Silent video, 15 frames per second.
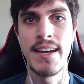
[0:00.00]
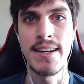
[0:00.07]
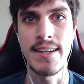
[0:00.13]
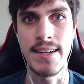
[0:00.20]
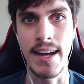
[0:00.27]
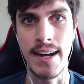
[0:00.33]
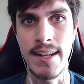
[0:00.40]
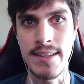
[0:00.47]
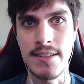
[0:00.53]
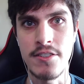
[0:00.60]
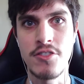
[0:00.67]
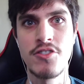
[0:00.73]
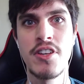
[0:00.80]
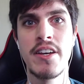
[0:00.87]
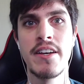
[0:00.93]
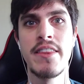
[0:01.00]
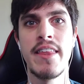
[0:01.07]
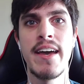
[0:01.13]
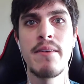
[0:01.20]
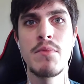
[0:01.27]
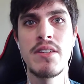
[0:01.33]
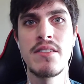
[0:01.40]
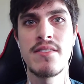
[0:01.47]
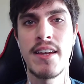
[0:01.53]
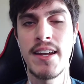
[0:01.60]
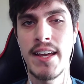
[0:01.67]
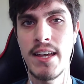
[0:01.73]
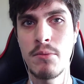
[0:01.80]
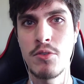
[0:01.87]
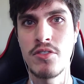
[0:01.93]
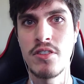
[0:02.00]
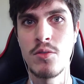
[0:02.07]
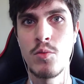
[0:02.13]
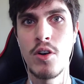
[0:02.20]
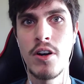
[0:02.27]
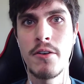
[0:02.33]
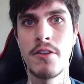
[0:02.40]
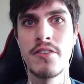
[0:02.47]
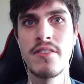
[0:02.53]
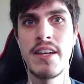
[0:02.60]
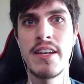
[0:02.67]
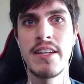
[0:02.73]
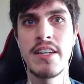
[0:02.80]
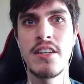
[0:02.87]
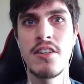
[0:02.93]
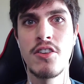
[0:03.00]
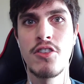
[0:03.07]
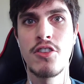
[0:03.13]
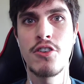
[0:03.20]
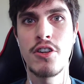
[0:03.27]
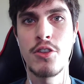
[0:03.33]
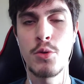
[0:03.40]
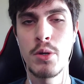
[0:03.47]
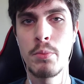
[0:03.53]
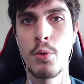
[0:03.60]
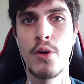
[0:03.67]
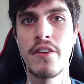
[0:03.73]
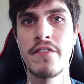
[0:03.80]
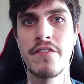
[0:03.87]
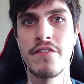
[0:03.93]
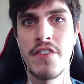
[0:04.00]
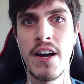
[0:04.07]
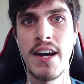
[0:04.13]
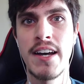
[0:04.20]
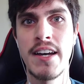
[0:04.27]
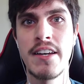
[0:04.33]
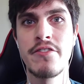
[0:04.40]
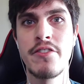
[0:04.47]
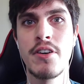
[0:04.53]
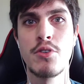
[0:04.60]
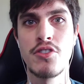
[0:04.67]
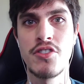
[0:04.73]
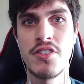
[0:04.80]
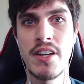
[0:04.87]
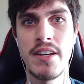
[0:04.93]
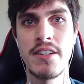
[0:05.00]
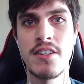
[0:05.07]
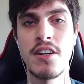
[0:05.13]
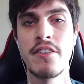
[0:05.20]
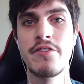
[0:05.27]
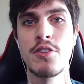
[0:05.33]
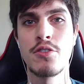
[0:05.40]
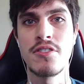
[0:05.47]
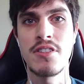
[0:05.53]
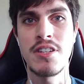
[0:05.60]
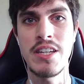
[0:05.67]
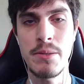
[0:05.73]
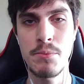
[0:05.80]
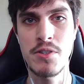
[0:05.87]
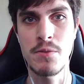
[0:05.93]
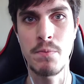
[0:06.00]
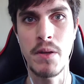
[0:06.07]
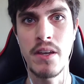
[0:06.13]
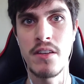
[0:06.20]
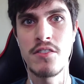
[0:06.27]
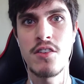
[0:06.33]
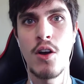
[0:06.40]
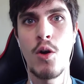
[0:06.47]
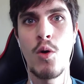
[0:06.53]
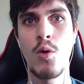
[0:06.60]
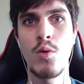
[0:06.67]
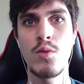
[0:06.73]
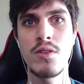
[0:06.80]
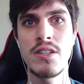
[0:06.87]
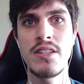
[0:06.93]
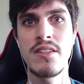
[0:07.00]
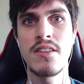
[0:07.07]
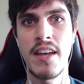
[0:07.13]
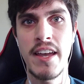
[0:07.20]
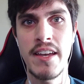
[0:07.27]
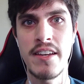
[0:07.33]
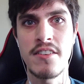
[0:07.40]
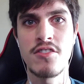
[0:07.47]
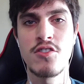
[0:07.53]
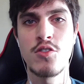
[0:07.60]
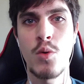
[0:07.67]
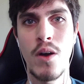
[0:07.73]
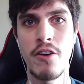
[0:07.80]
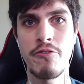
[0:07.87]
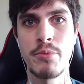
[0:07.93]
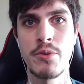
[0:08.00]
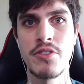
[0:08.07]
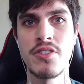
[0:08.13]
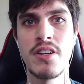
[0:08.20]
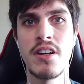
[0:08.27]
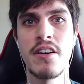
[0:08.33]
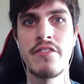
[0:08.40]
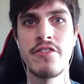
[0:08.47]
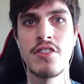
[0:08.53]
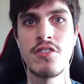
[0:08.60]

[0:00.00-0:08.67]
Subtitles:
That means that Hamilton, while taking 33.5% of your team space, only takes 12% of the